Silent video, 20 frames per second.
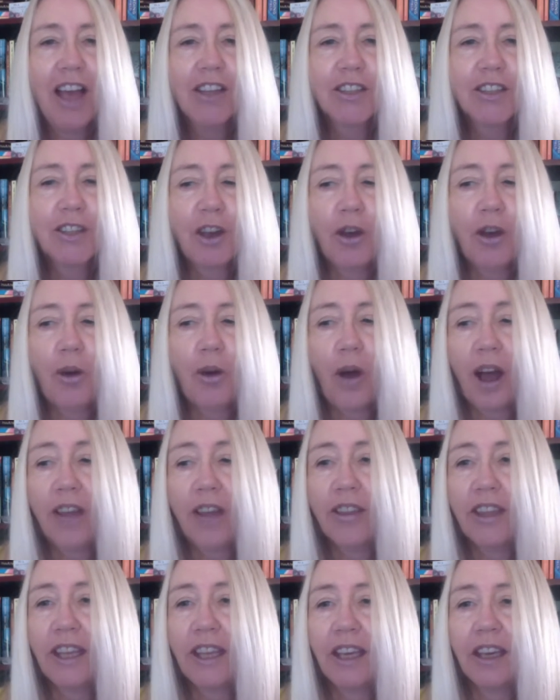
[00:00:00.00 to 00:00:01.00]
So I
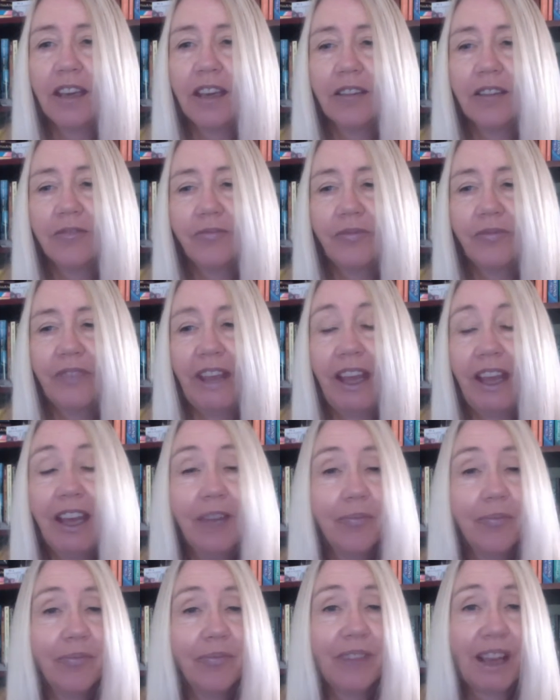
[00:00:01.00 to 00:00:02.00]
think,
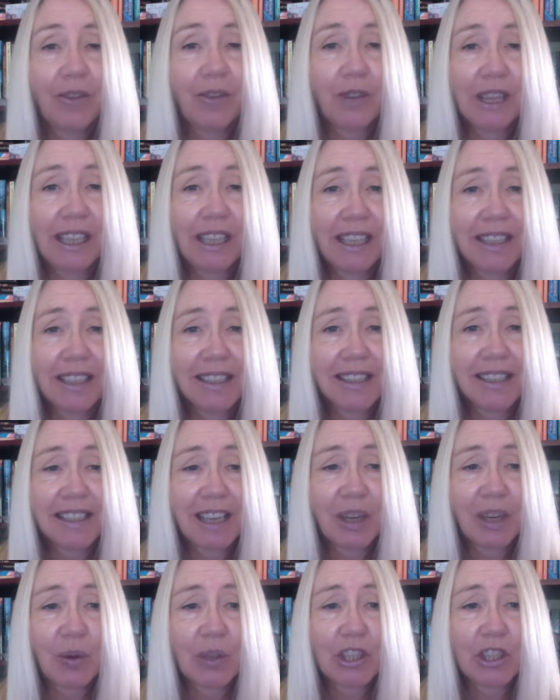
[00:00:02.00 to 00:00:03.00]
yeah, that really answers
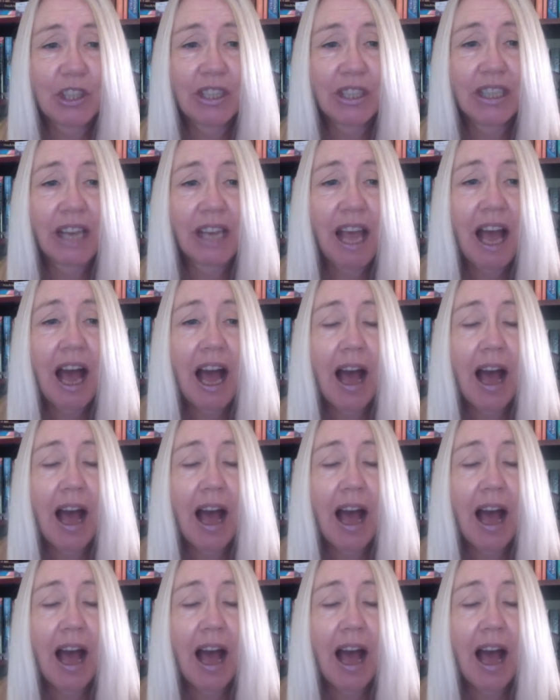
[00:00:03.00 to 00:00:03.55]
that question.